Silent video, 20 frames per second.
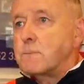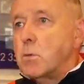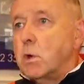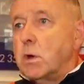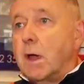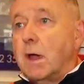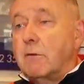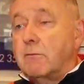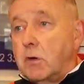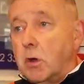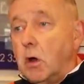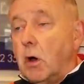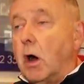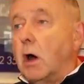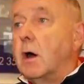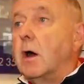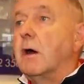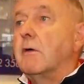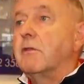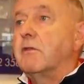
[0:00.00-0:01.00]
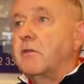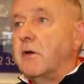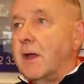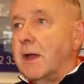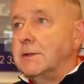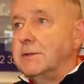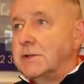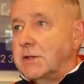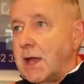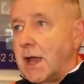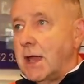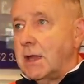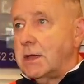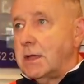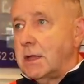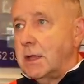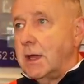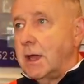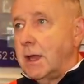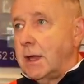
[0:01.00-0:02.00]
We have got a
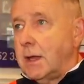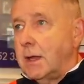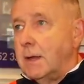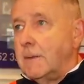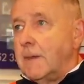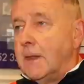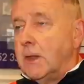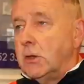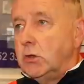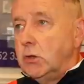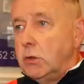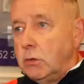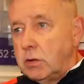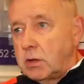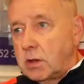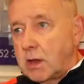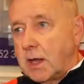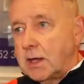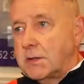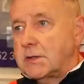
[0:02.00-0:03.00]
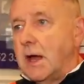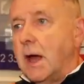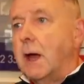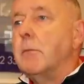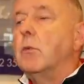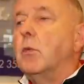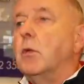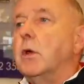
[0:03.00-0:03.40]
fantastic youth setup.